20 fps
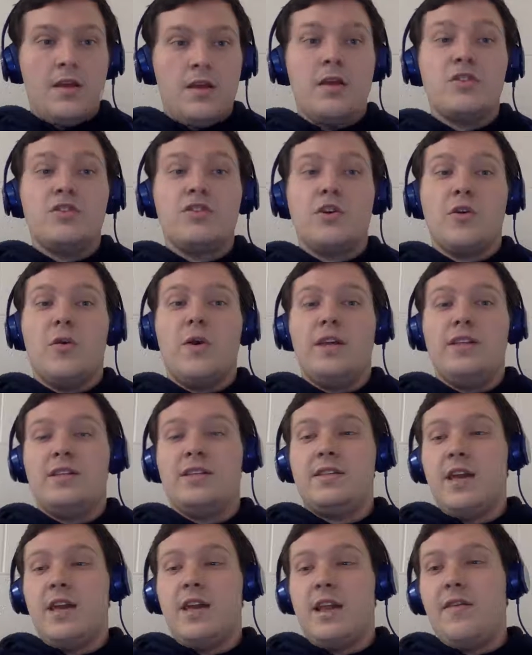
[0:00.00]
So
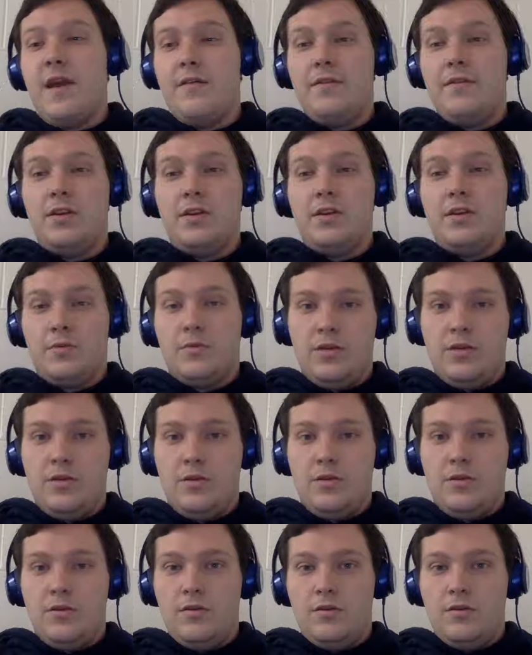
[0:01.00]
instead of having to
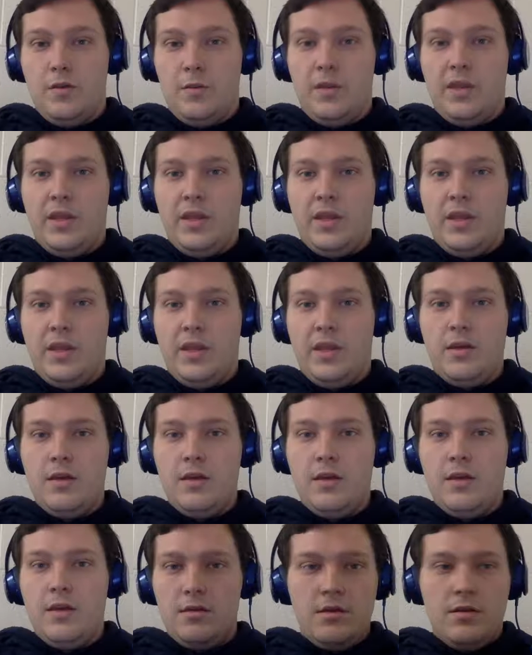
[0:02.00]
redo the formula,
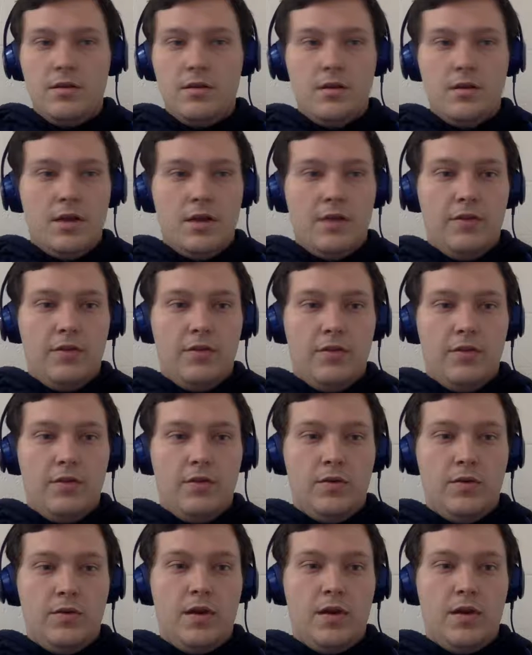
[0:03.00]
if you
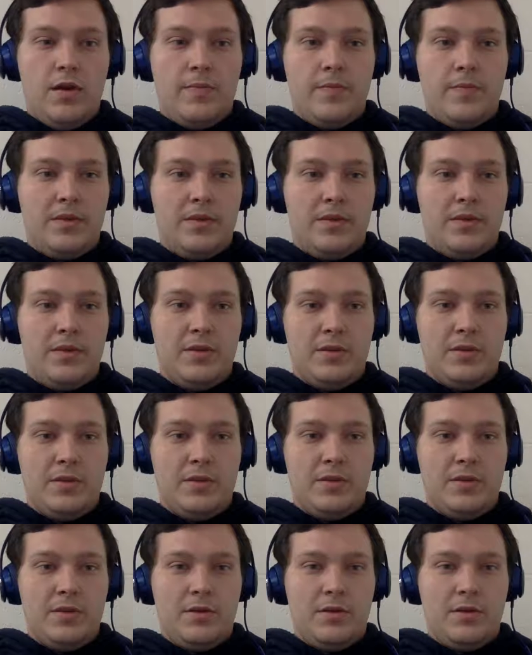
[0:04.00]
come, let me do
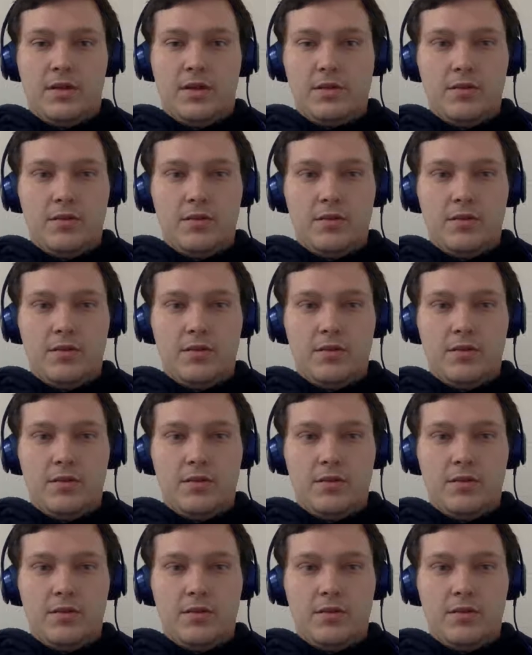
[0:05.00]
this again.